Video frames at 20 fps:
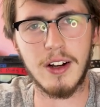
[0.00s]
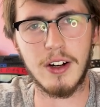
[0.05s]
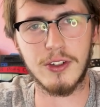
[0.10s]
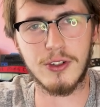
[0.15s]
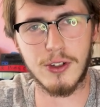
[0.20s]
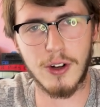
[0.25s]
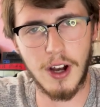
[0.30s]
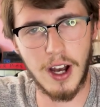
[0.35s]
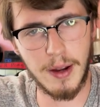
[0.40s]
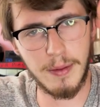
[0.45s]
I'll
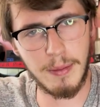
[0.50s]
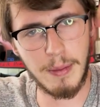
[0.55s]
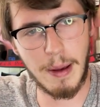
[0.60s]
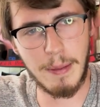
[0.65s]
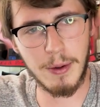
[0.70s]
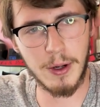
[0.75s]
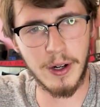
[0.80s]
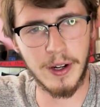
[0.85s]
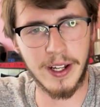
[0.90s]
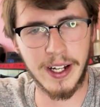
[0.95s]
try and
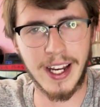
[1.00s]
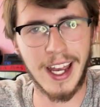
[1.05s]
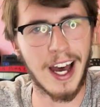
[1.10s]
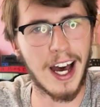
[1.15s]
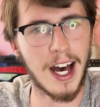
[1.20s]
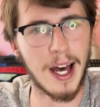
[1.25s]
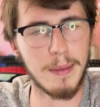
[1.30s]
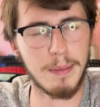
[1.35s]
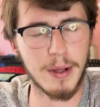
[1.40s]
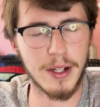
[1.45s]
remember it on a
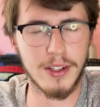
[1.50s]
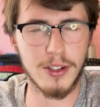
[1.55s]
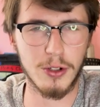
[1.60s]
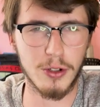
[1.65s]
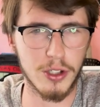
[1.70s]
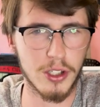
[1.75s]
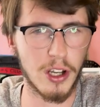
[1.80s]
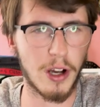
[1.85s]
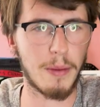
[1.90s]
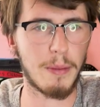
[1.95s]
card, but it's
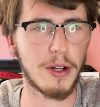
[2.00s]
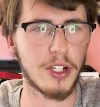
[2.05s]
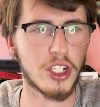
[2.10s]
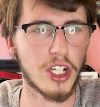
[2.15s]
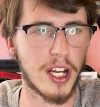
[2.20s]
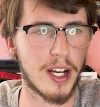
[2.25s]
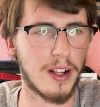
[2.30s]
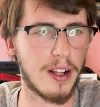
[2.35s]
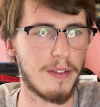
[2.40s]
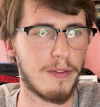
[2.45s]
also on my
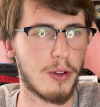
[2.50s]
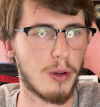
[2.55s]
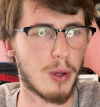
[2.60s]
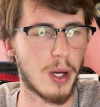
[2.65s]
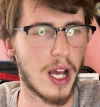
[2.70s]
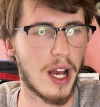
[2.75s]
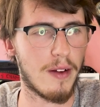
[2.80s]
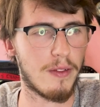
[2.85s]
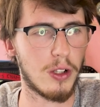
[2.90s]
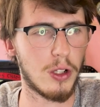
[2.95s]
channel if you
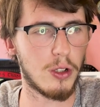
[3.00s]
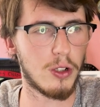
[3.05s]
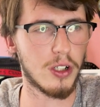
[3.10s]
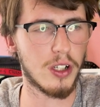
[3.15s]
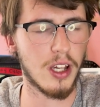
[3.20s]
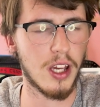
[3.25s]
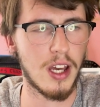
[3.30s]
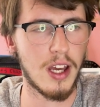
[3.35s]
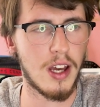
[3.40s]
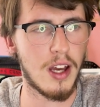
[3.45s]
want to have a look.